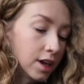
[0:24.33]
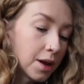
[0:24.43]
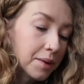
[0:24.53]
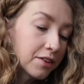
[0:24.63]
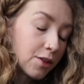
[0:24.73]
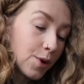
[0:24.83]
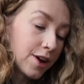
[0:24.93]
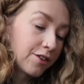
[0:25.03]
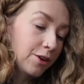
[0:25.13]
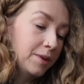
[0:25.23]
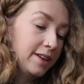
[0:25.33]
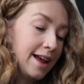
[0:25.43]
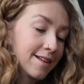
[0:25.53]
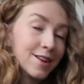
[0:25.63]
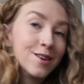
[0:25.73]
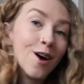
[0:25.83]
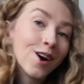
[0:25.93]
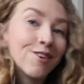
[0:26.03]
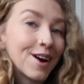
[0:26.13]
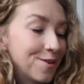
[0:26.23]
going to the workshop today. It's a
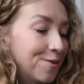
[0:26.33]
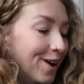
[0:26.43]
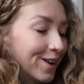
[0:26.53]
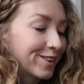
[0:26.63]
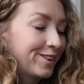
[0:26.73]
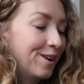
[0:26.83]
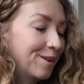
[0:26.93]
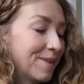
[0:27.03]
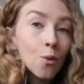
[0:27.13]
nutcracker workshop.